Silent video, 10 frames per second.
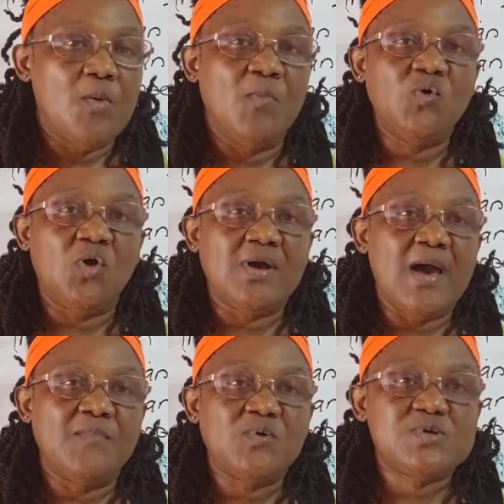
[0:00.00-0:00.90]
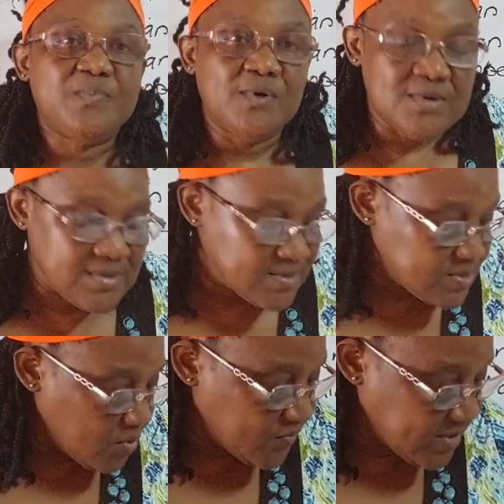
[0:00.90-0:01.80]
monogamous person.
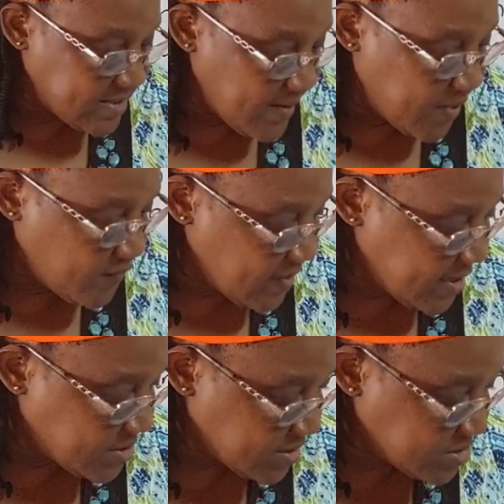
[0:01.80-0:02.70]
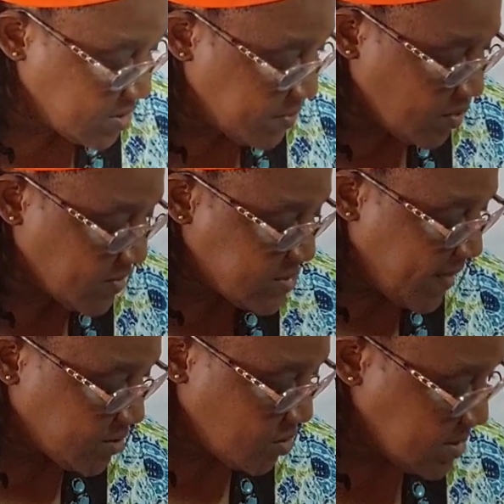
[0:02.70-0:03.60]
So the type of relationship, you know, this
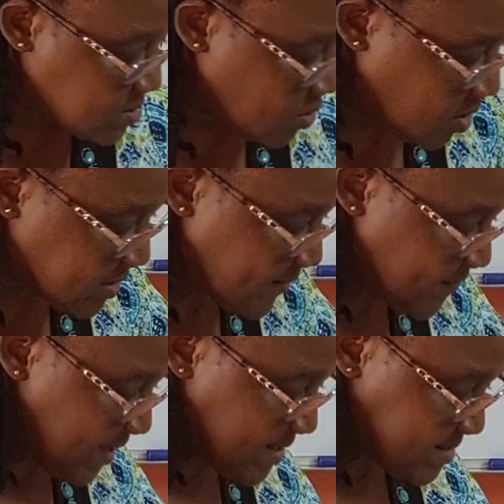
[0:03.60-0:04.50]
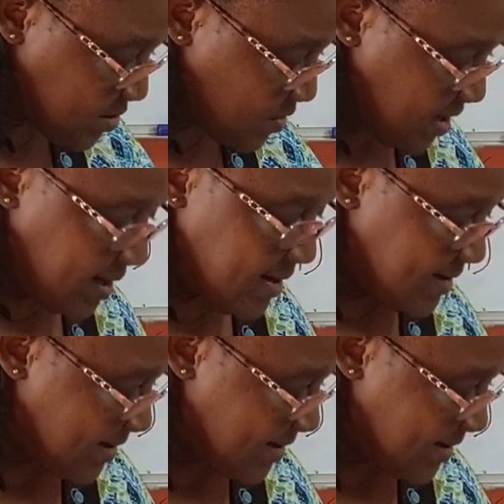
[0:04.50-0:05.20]
pattern is called serial